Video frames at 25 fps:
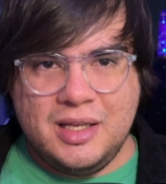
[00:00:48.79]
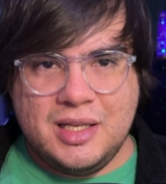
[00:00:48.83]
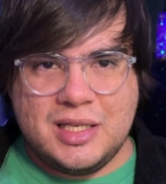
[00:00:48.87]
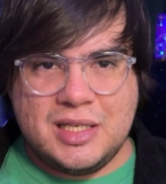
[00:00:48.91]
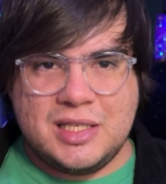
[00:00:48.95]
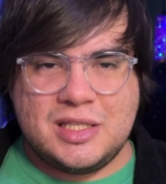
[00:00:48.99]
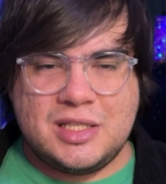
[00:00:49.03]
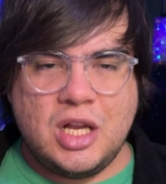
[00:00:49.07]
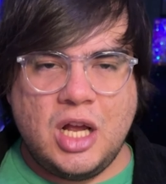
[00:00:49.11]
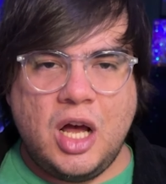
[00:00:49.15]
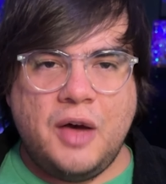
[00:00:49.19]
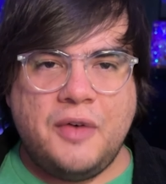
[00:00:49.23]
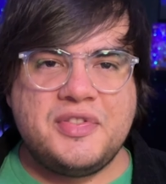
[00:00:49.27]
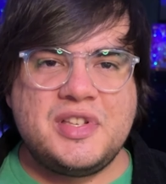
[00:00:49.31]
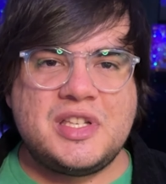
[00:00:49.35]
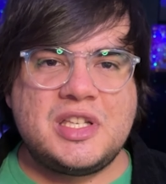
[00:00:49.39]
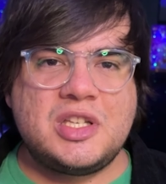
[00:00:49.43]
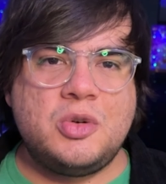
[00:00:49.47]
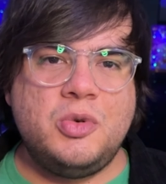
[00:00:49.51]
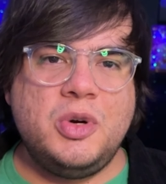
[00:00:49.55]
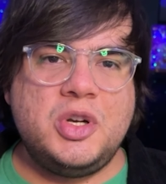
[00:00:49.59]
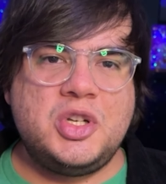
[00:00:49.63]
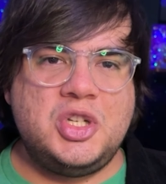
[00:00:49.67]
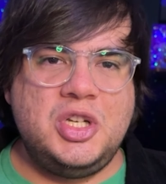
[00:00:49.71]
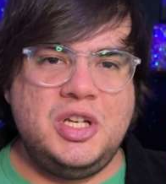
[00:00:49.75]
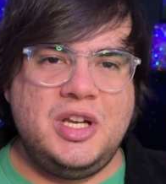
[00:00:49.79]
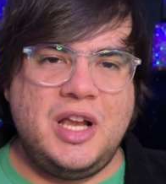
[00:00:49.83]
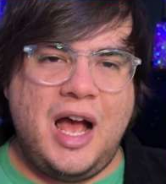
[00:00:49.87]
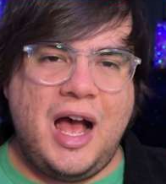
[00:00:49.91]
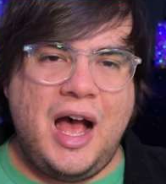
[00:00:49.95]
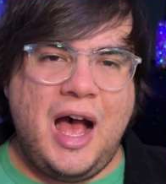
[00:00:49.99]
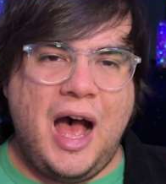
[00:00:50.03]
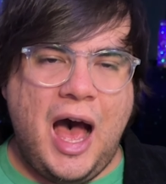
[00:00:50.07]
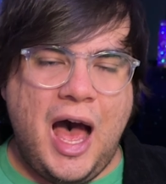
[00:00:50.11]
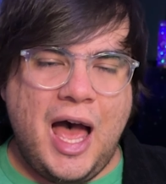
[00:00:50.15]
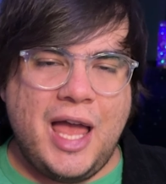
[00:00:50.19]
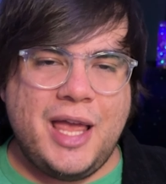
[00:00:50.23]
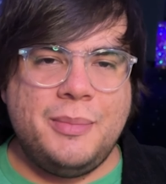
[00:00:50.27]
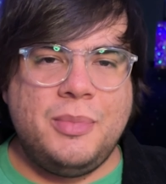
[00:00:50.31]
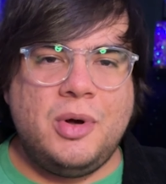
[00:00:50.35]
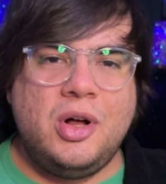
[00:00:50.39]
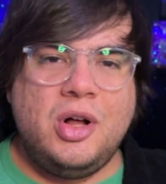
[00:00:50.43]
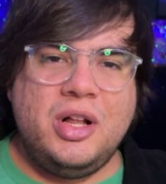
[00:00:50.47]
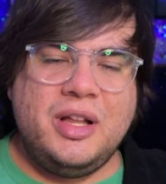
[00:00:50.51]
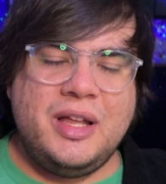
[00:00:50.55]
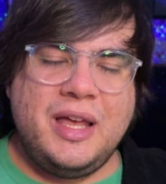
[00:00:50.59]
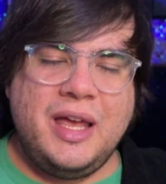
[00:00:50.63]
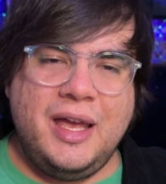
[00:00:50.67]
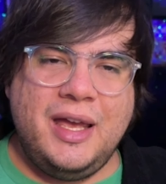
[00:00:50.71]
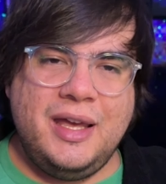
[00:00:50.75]
soft, squishy
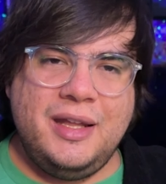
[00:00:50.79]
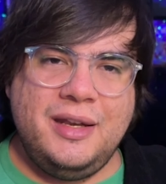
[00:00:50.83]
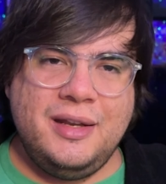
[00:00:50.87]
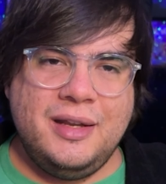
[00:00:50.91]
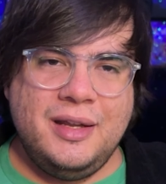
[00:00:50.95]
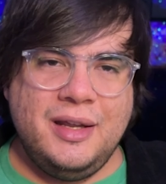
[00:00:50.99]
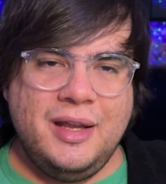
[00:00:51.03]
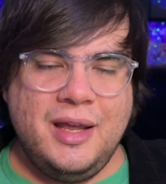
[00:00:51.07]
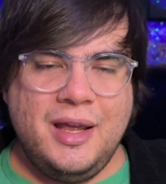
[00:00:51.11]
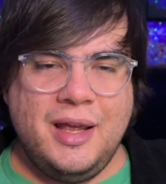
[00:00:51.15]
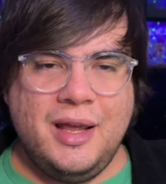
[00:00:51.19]
eyeball head.